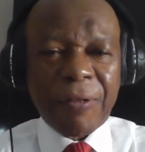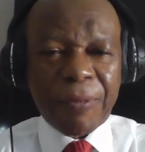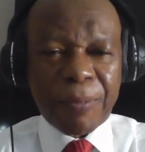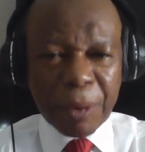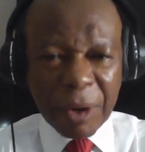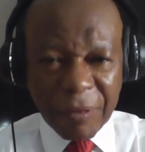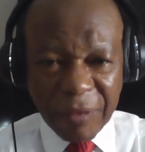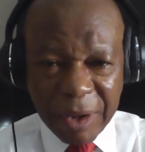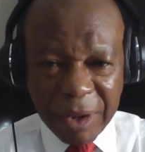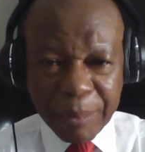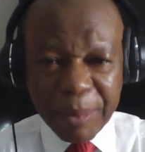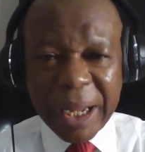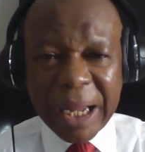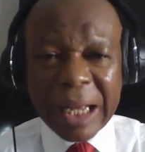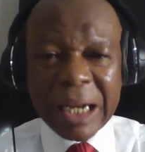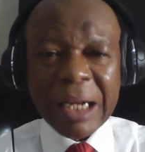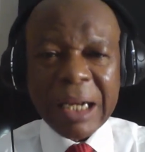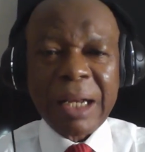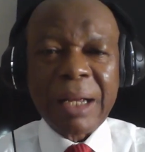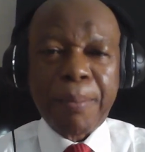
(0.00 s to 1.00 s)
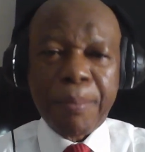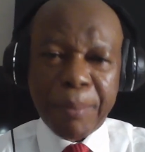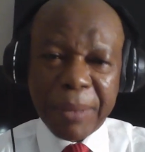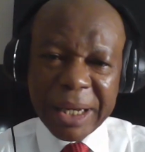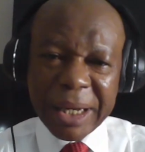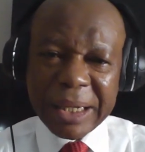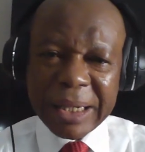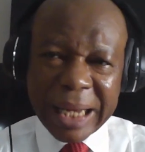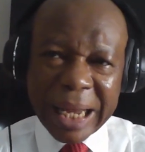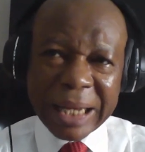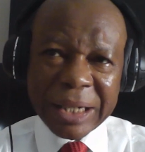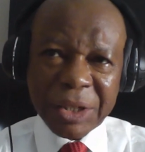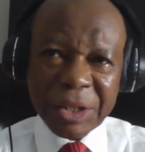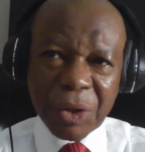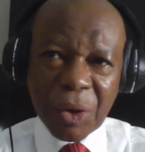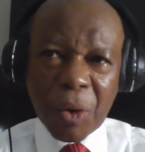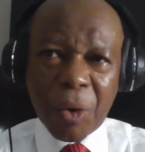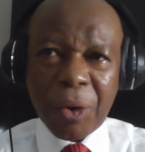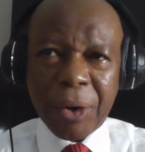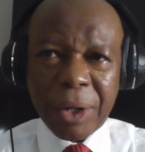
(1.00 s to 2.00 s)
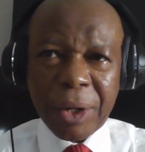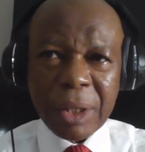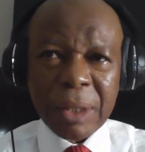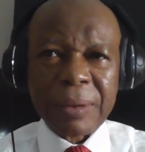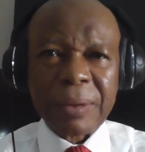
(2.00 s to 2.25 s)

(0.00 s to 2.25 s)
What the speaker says: proverbial midnight oil,